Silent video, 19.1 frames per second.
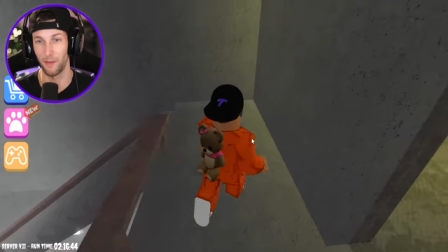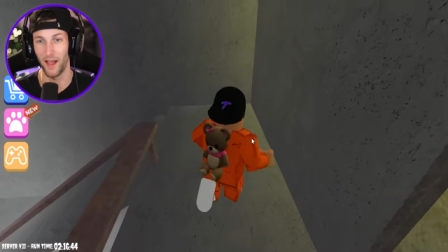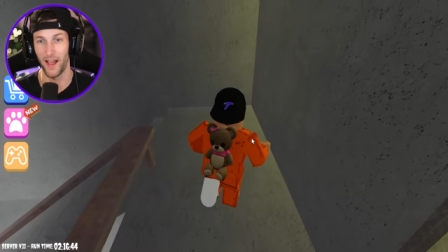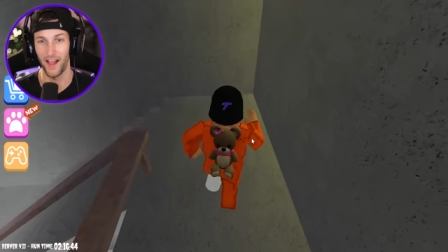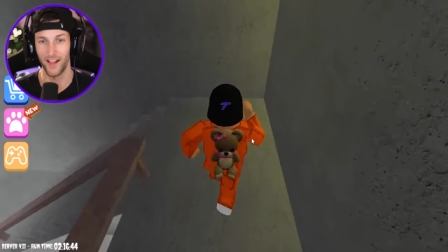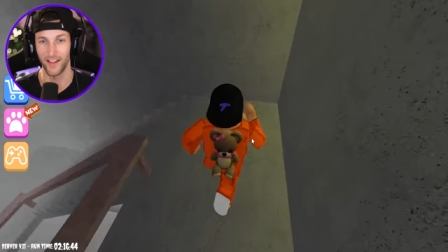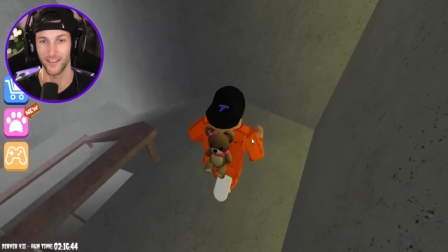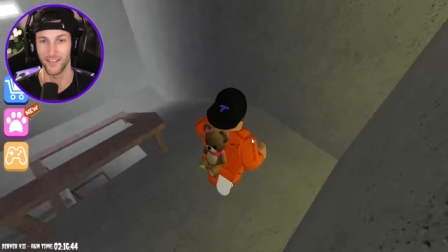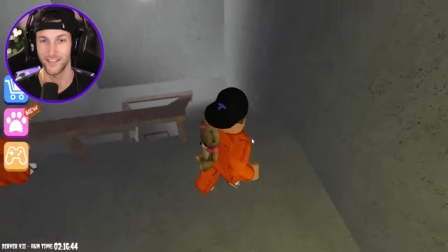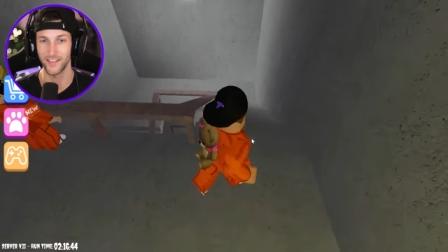get
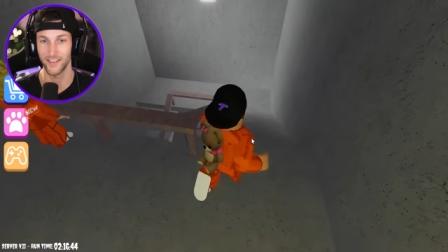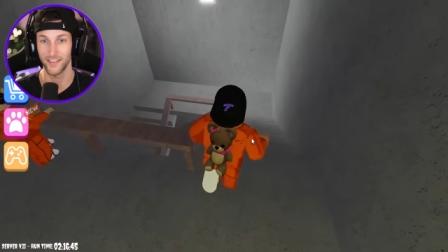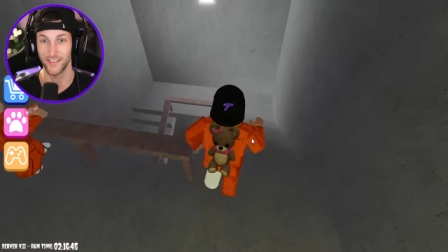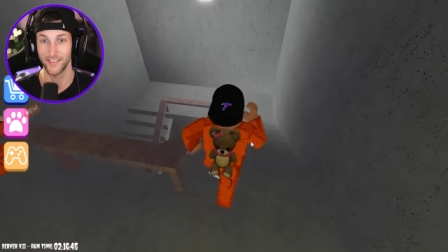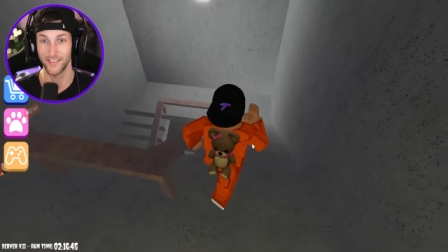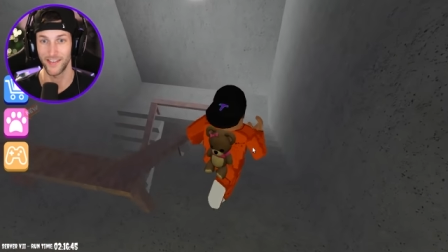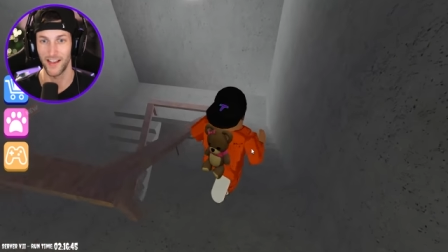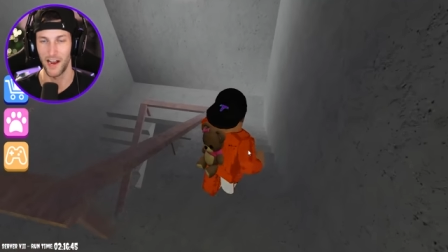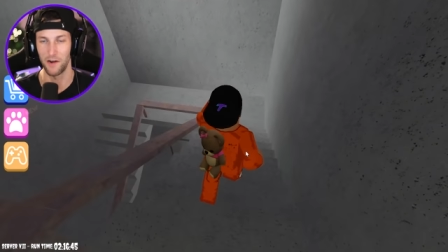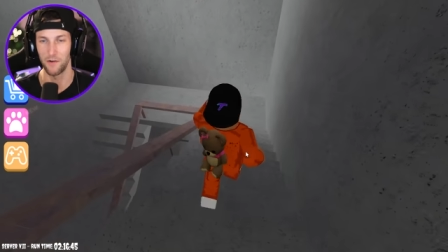past
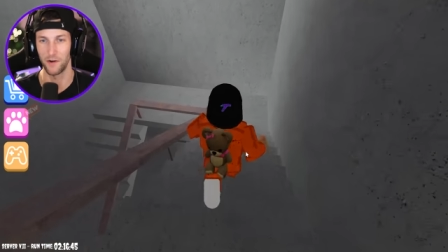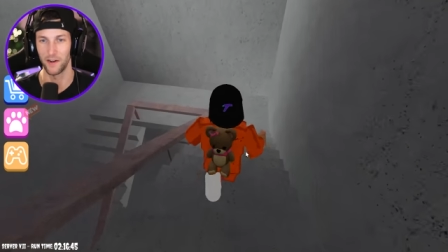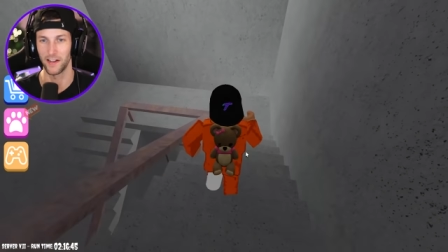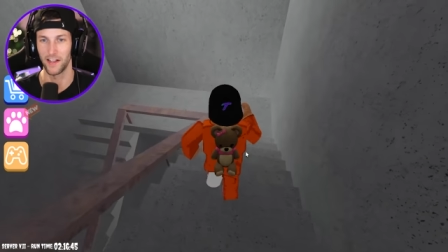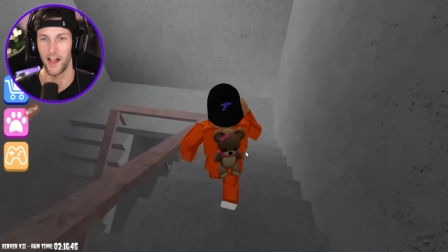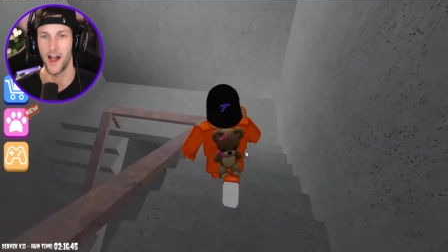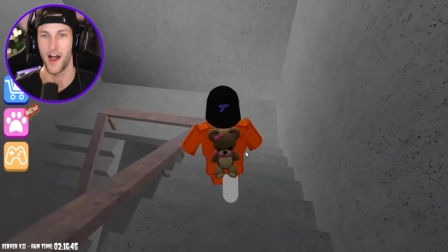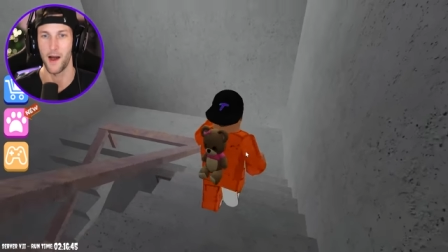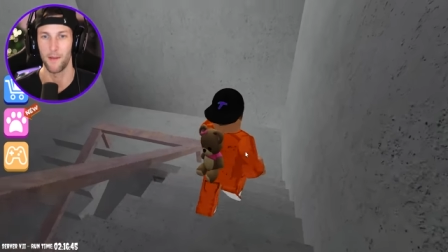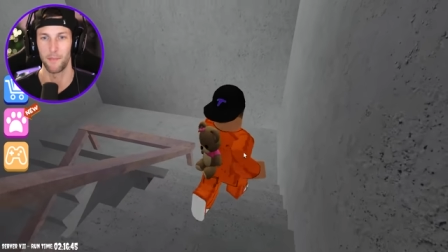Siren
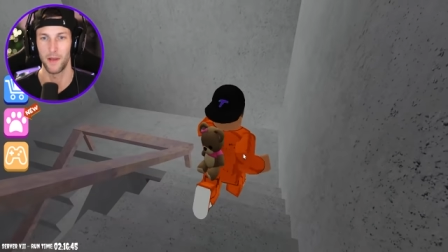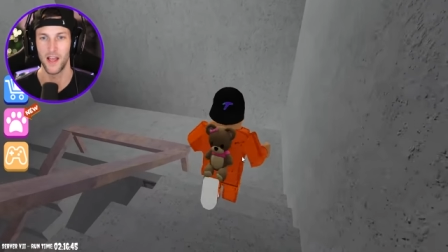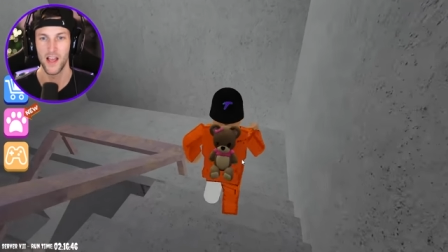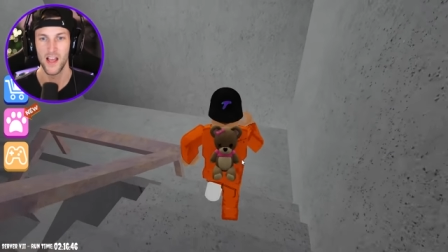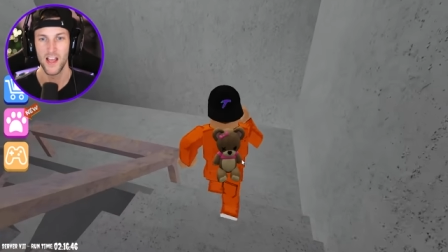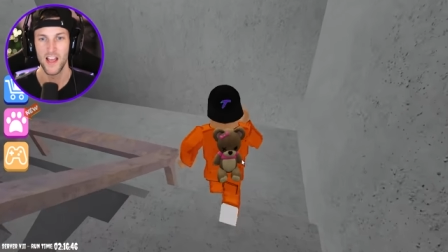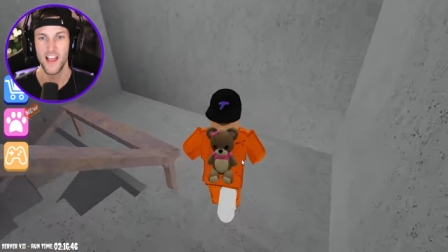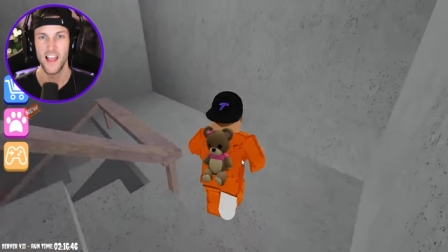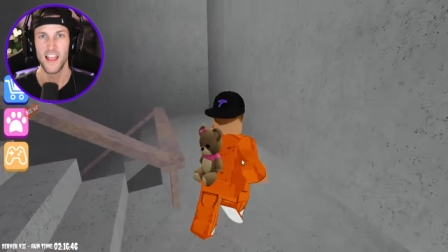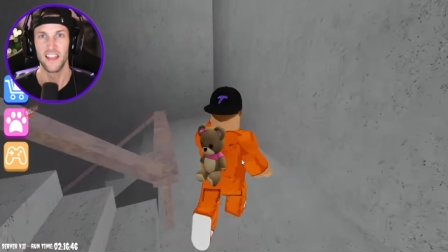Cop
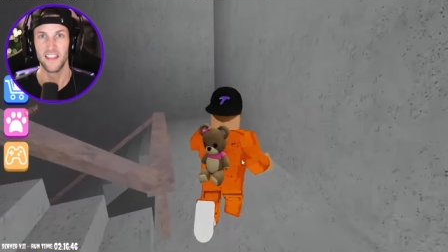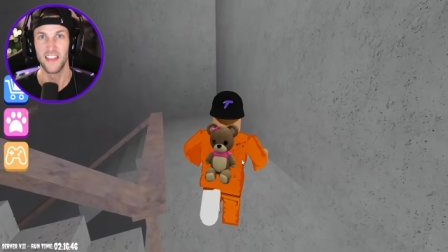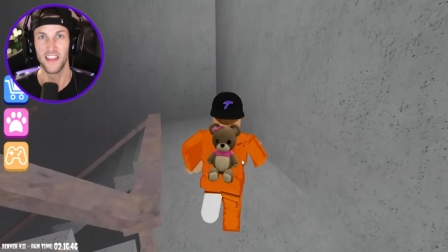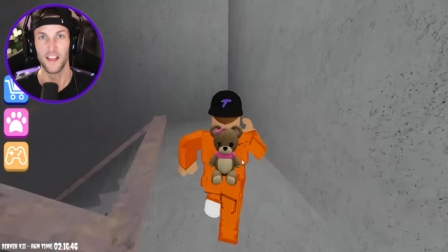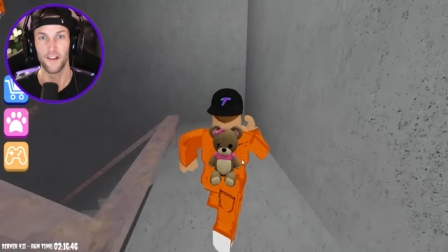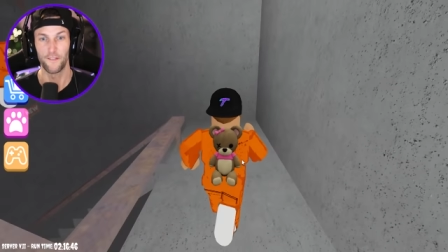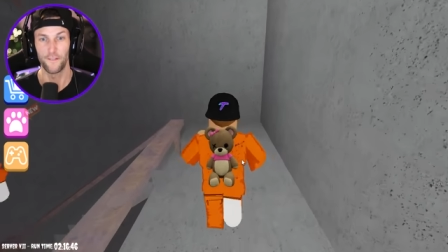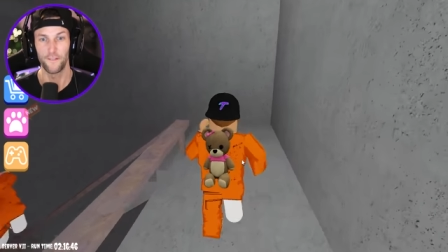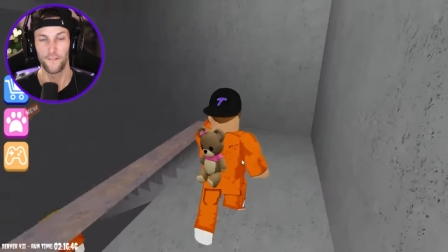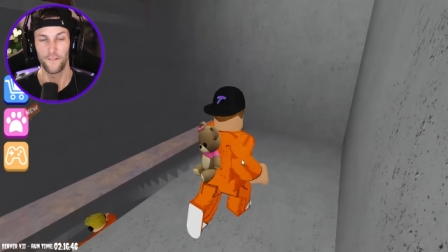in the
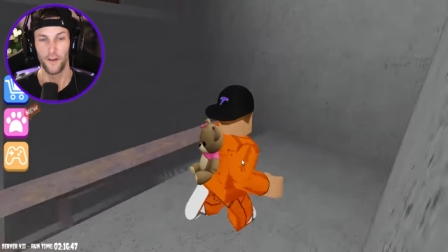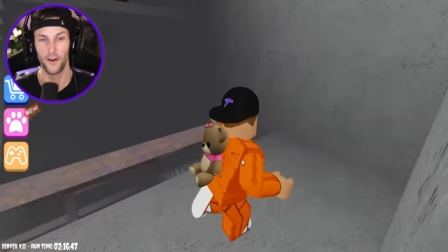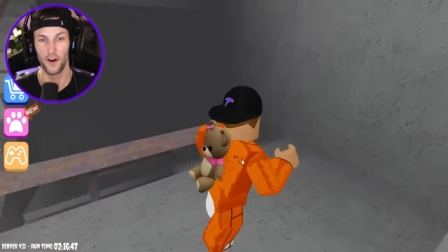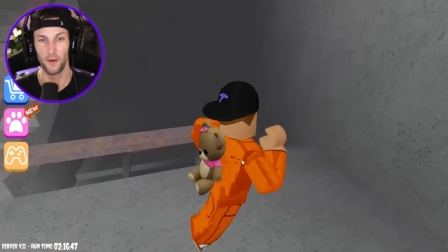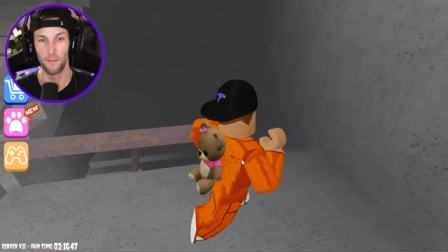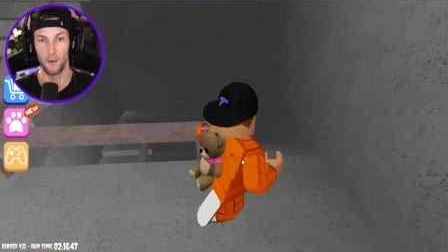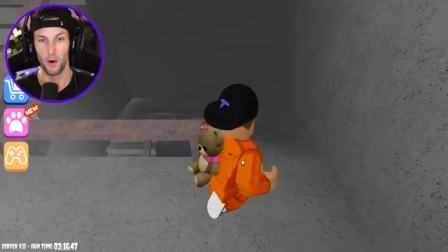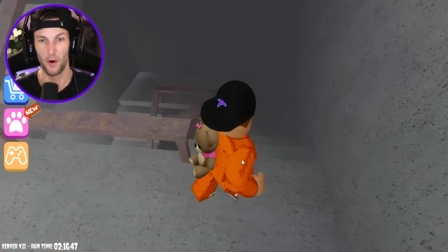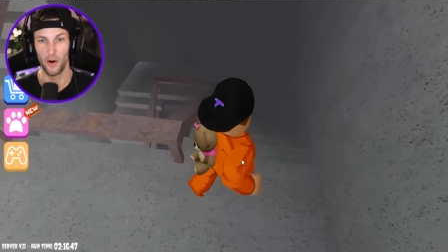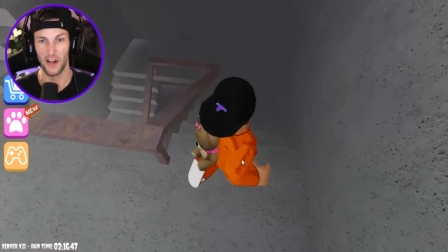
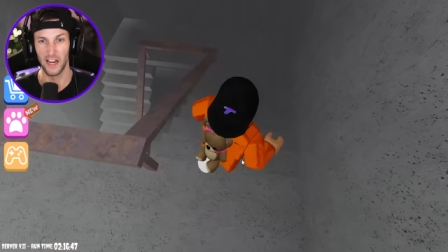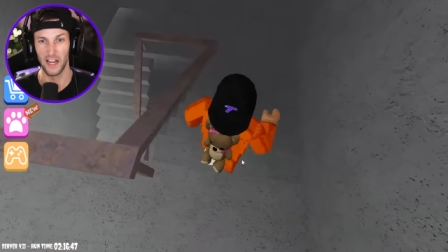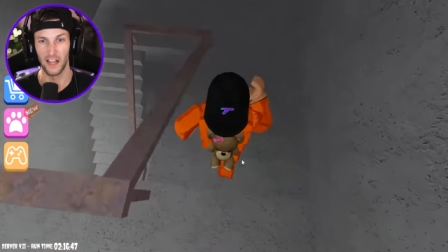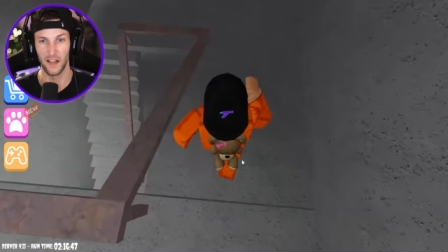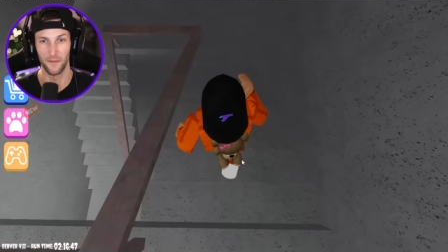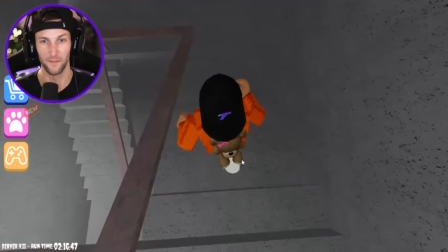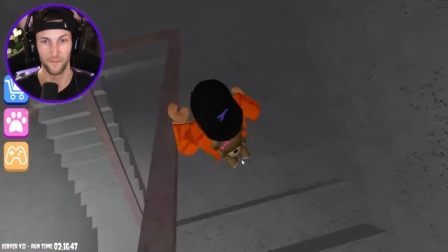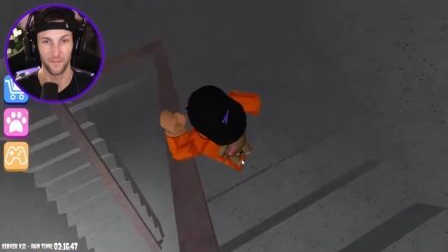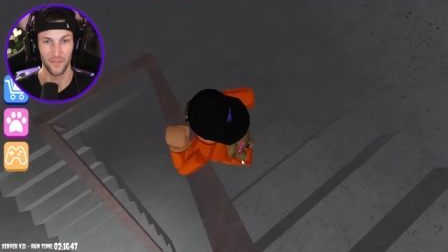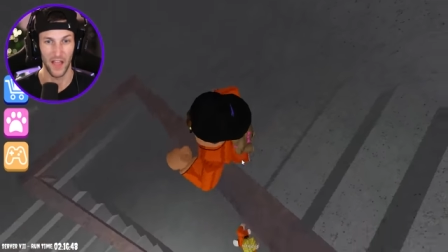
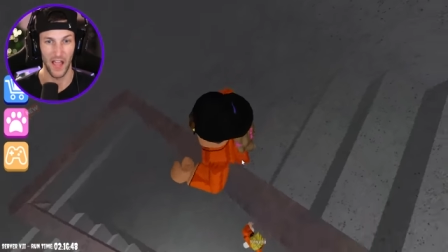infirmary.